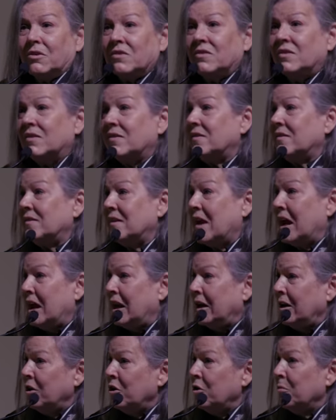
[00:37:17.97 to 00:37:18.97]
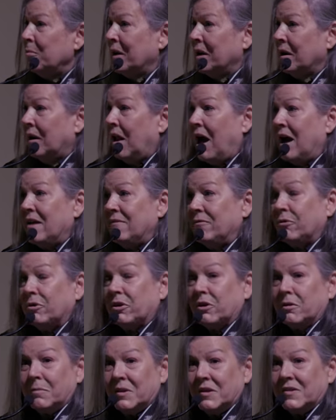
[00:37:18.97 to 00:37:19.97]
to sustain human life are
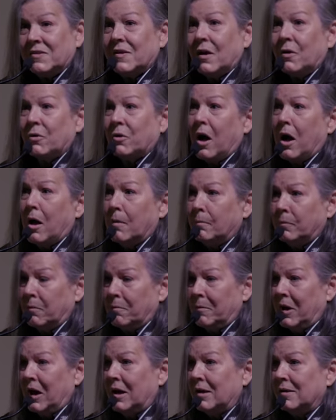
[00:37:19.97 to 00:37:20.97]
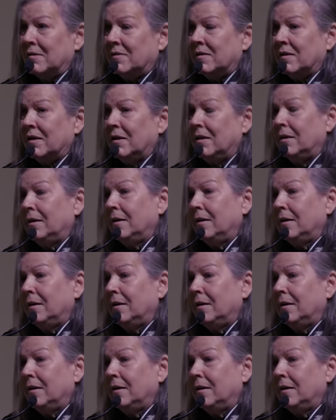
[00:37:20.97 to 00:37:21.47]
going to be so compromised